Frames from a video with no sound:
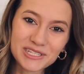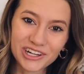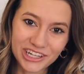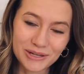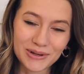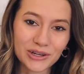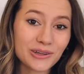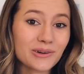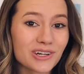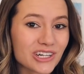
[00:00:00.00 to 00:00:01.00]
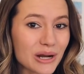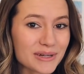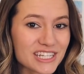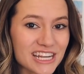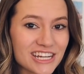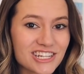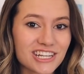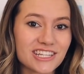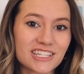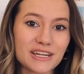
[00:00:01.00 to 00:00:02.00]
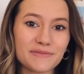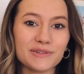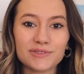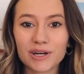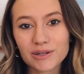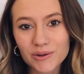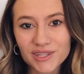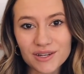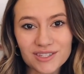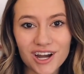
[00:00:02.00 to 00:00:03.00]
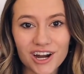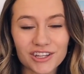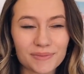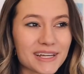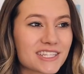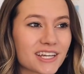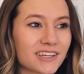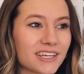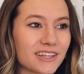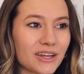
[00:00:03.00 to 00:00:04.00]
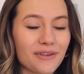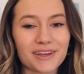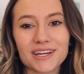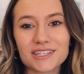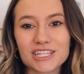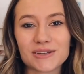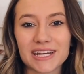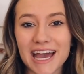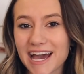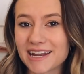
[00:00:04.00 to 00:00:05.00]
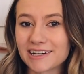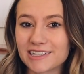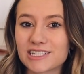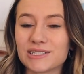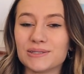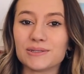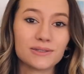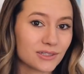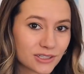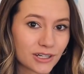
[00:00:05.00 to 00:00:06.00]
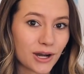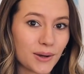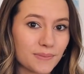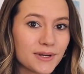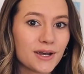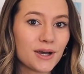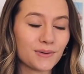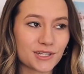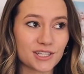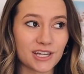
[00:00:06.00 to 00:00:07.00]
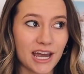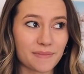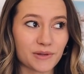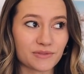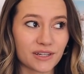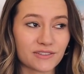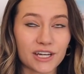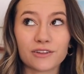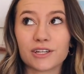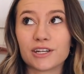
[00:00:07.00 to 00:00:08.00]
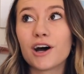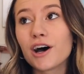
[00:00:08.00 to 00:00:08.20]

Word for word: be talking about Google Chrome extensions, and if you don't know what those are, they're basically little things you can add onto Google Chrome, which is an app you have to have downloaded